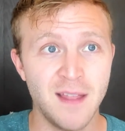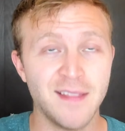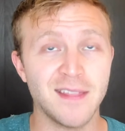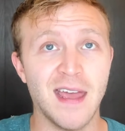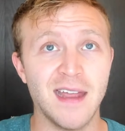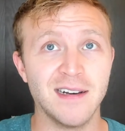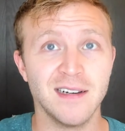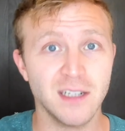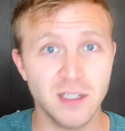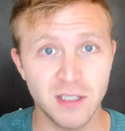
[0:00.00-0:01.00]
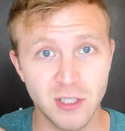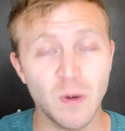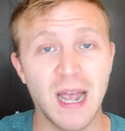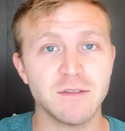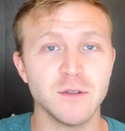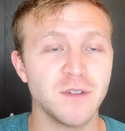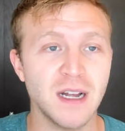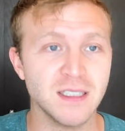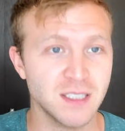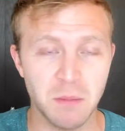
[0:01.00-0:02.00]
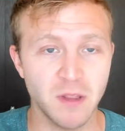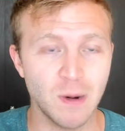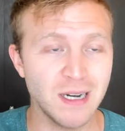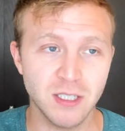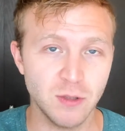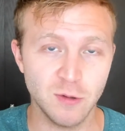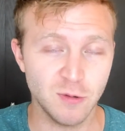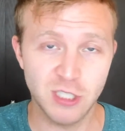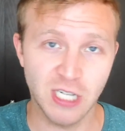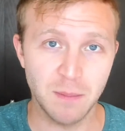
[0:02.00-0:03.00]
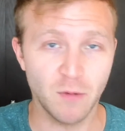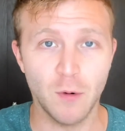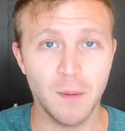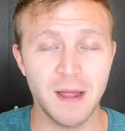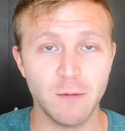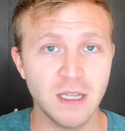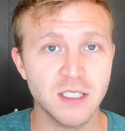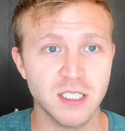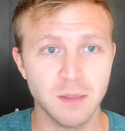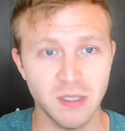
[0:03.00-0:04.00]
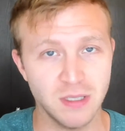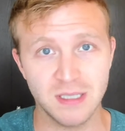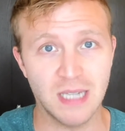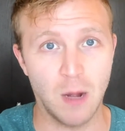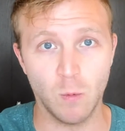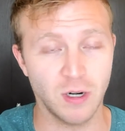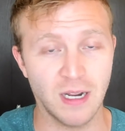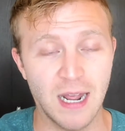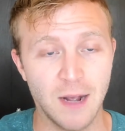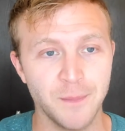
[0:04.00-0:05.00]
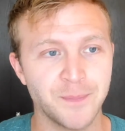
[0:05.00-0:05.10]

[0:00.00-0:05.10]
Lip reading: then you have to find some other way to shape or form that relationship because it's not working out.